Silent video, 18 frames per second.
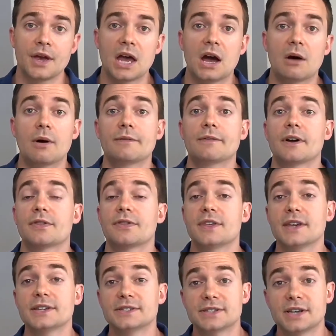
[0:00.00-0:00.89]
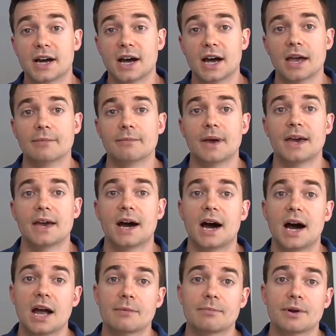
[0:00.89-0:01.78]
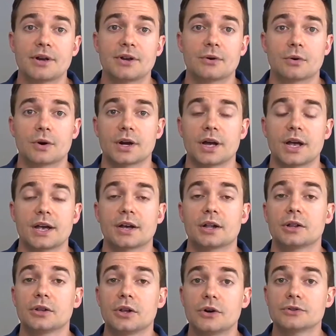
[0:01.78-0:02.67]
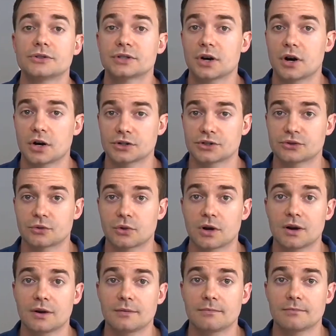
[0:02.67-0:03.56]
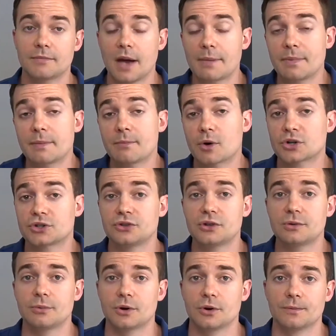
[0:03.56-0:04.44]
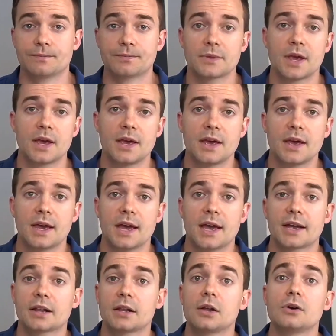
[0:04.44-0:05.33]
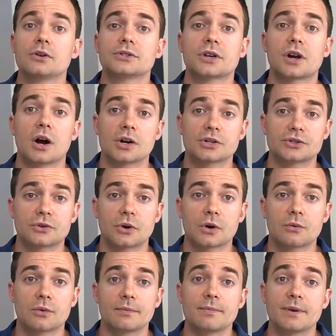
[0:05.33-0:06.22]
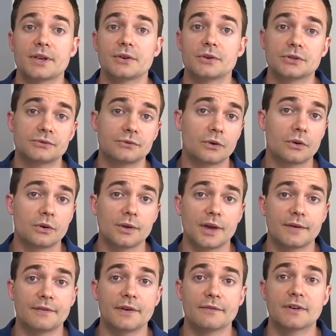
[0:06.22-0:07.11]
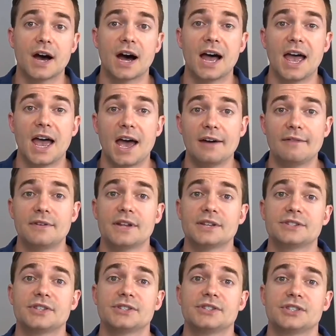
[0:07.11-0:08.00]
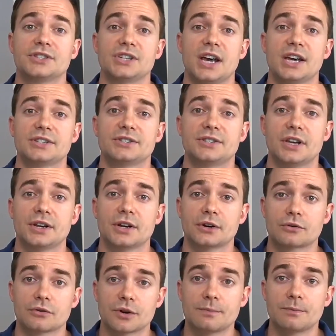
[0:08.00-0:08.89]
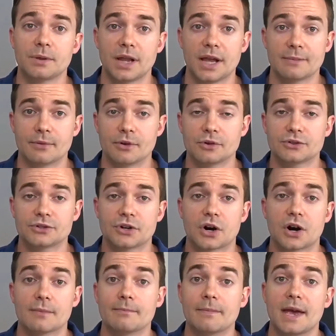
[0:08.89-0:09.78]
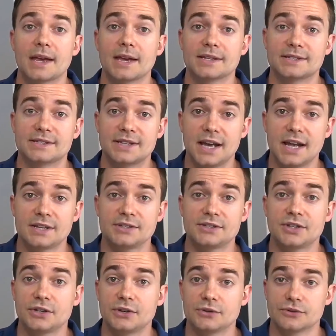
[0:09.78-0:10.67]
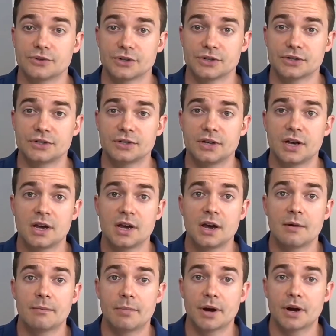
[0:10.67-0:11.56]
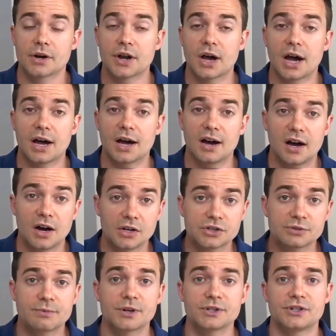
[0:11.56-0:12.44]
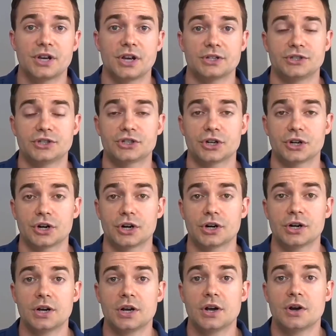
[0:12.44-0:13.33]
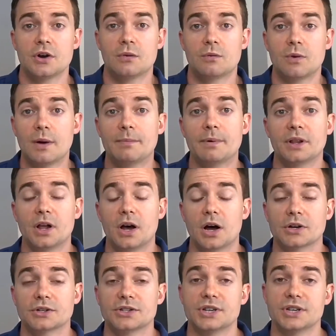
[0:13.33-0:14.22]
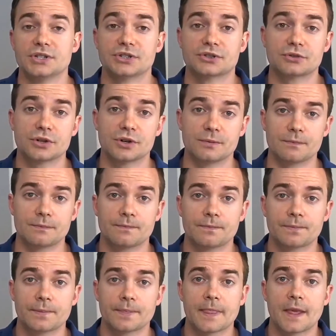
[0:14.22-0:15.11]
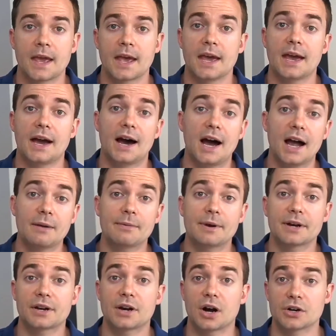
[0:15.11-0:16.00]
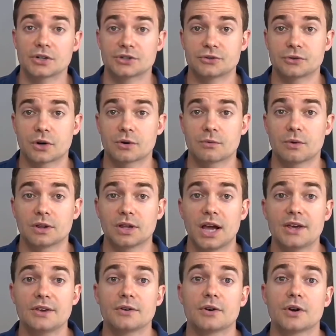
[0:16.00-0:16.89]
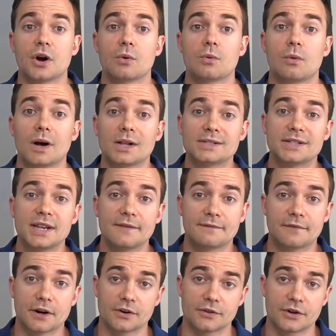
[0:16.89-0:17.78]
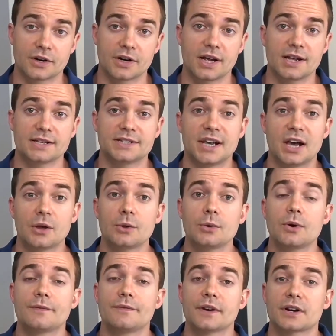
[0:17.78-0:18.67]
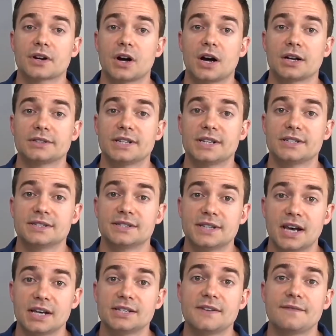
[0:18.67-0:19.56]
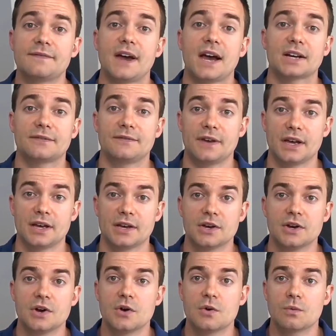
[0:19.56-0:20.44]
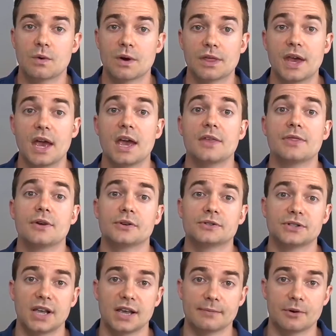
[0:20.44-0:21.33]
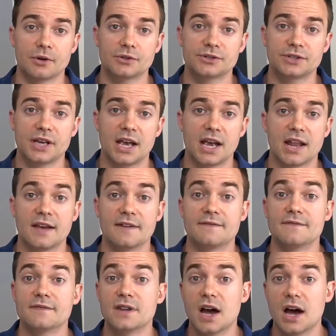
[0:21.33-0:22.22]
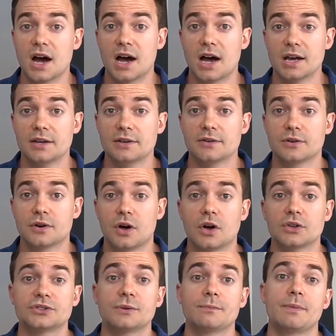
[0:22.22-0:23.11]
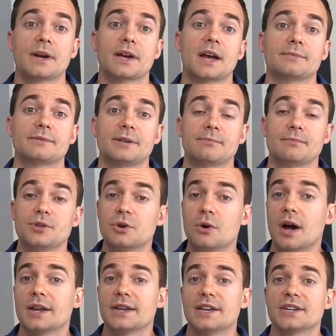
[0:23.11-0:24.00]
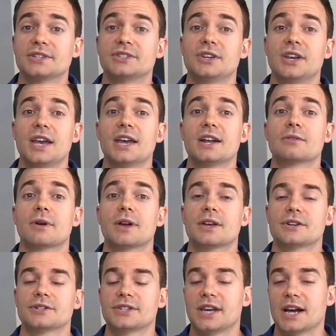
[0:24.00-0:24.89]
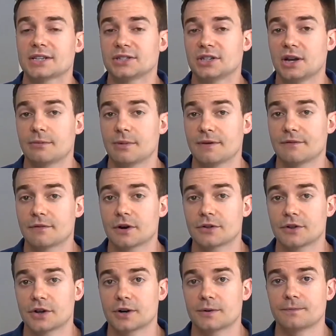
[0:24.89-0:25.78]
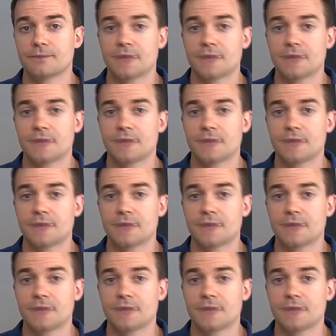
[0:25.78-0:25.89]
However, this time, a hybrid or a closed card sort might be more suitable. A closed card sort would be useful if you've got evidence to suggest that your group labels are making sense to users, but you're not 100% sure what belongs in each group. A hybrid card sort will let you go one step further and tell you if your content does in fact fit within those labels, and if not, you'll also pick up some new ideas to iterate your taxonomy further.